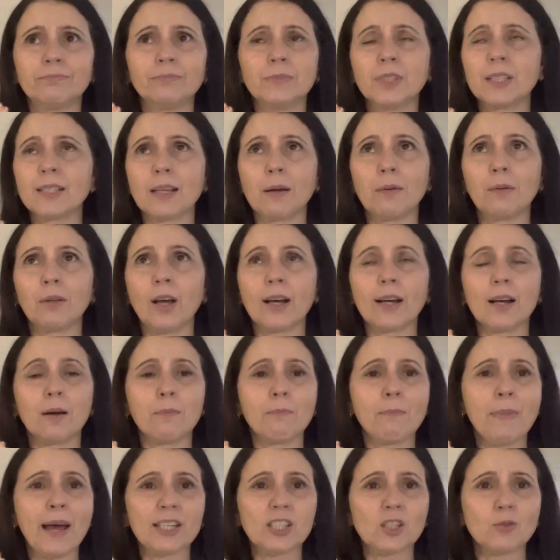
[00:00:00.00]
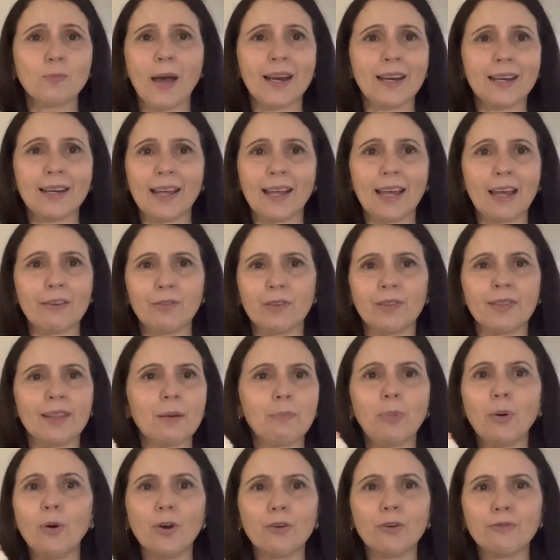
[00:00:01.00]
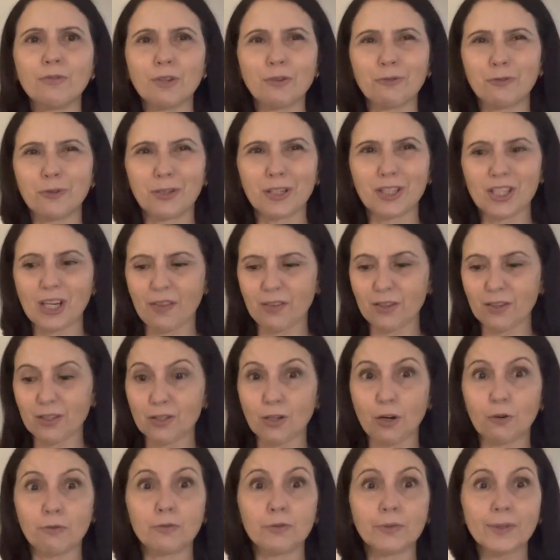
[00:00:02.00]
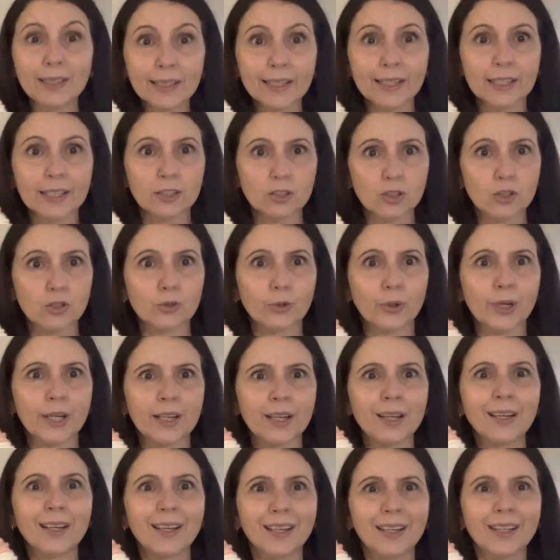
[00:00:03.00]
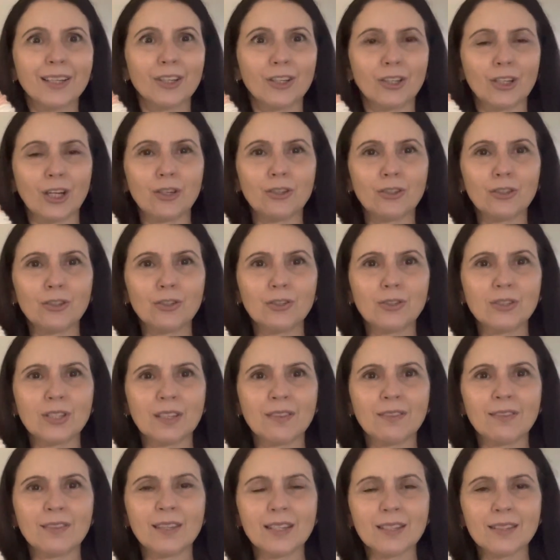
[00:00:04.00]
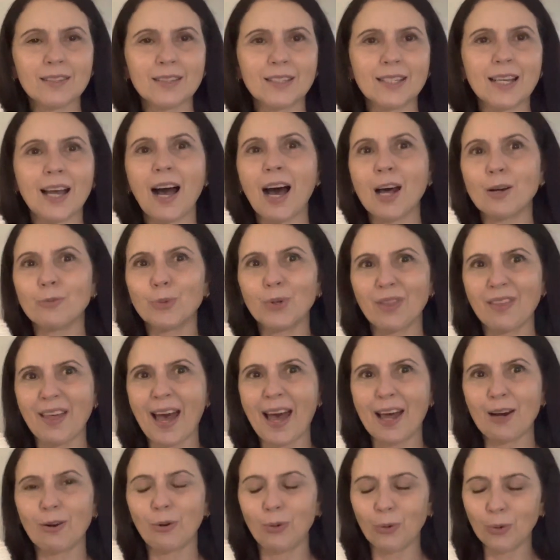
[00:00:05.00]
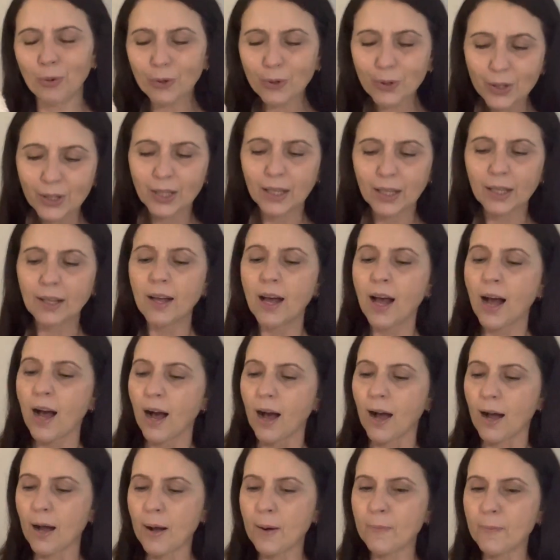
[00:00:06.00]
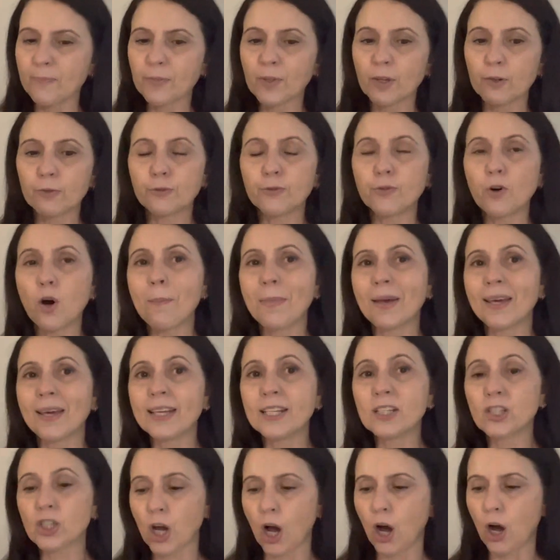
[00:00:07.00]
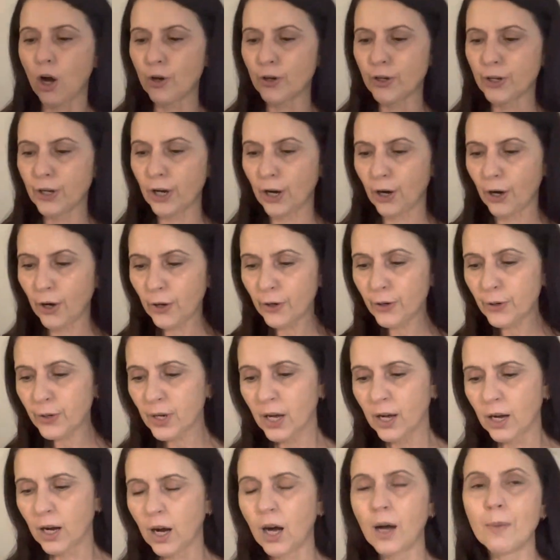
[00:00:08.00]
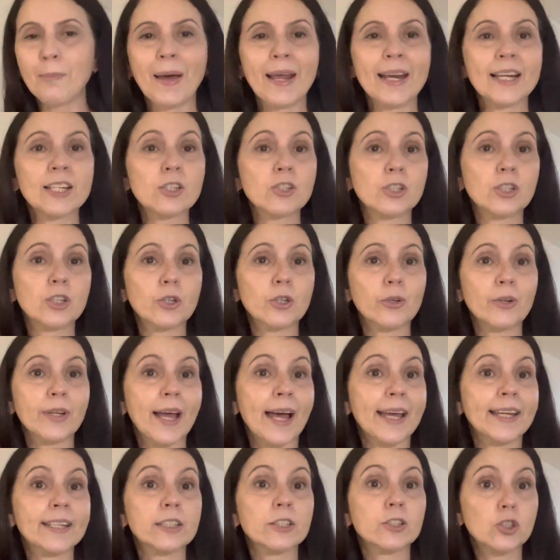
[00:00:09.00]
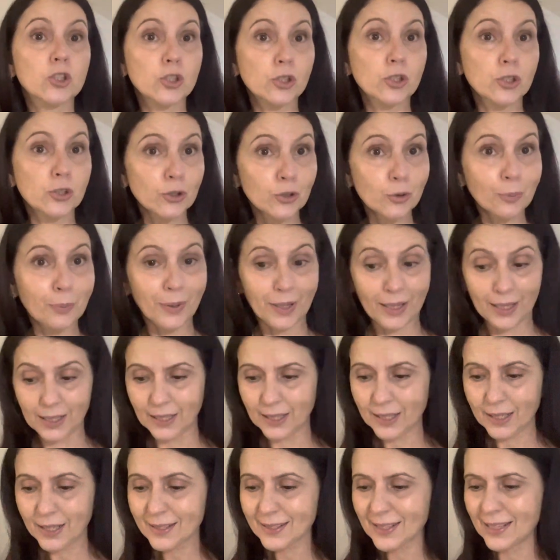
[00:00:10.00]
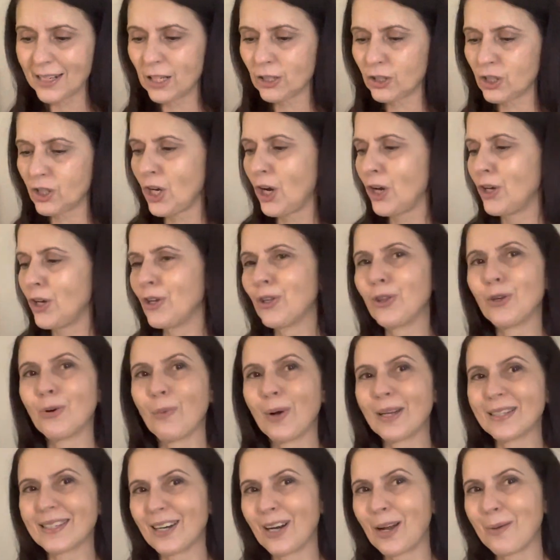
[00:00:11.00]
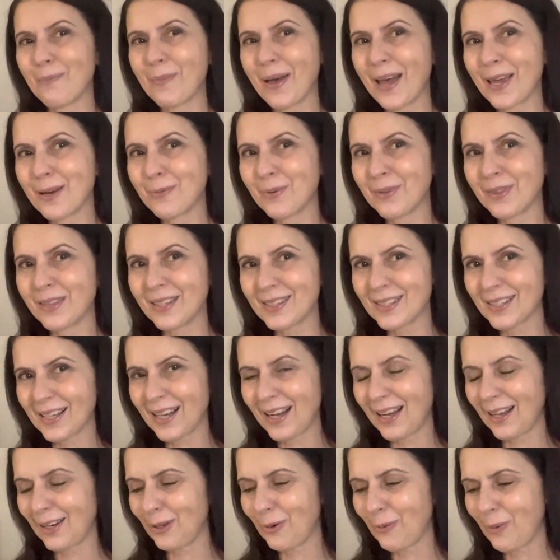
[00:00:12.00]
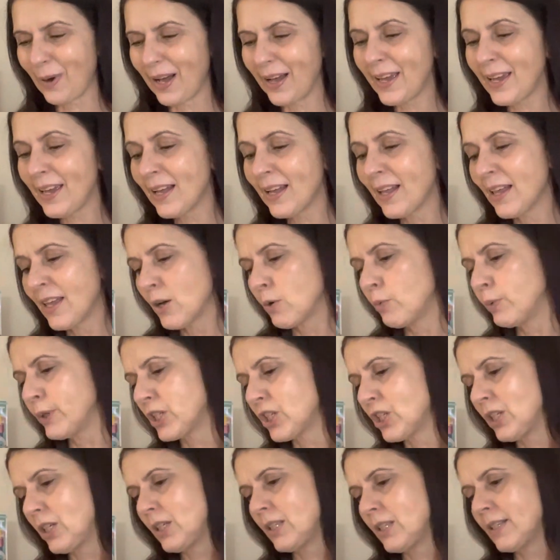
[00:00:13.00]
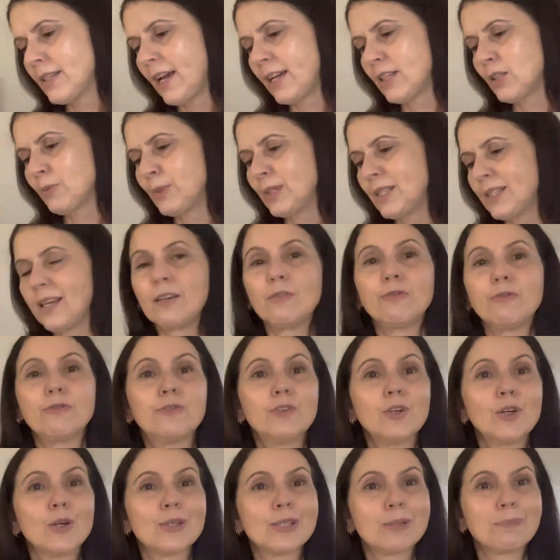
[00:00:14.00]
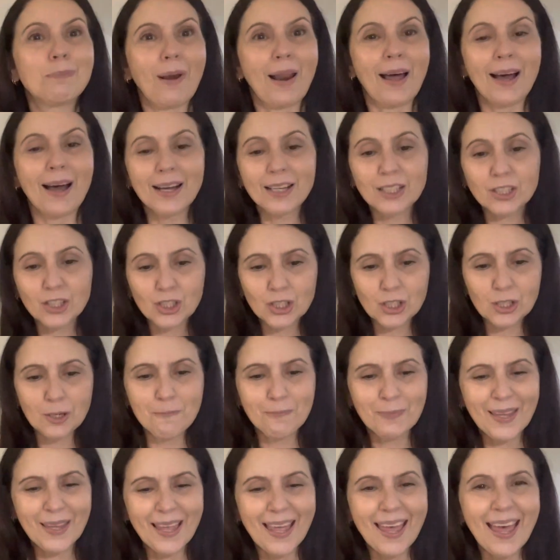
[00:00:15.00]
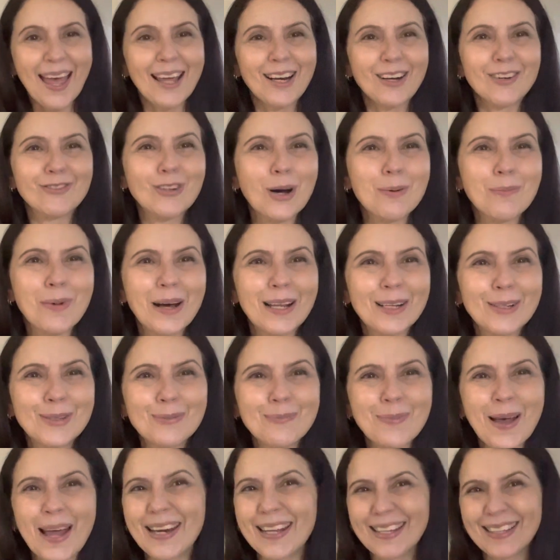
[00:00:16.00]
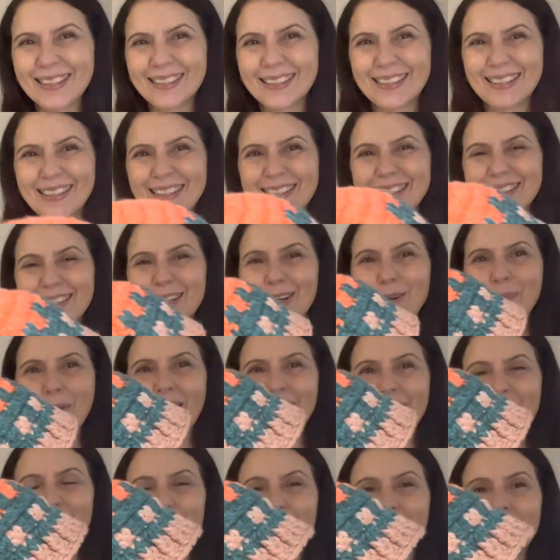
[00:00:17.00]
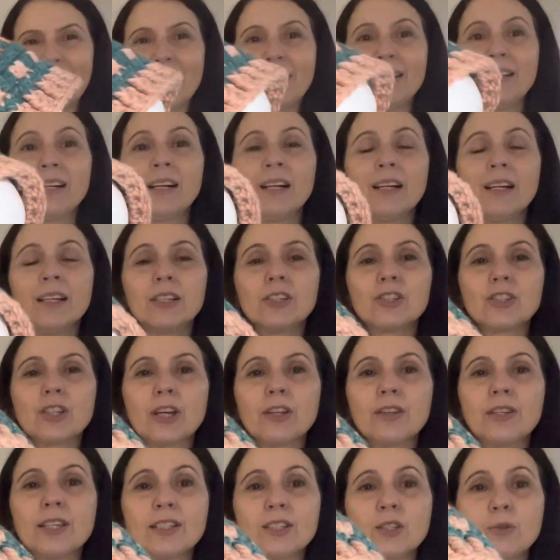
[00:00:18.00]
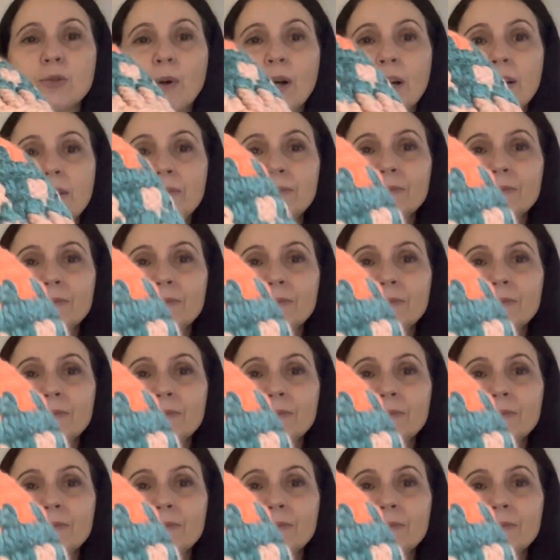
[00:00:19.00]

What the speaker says: like a match made in heaven. They're perfect for each other. So I've really enjoyed, using this yarn with that hook. From each Ogo, I managed to create 2 beanies, and I'll show you the ones that I made with this colorway, which is, as we said, First Blush. And I've got my little mannequin here to help, our little head. So this one,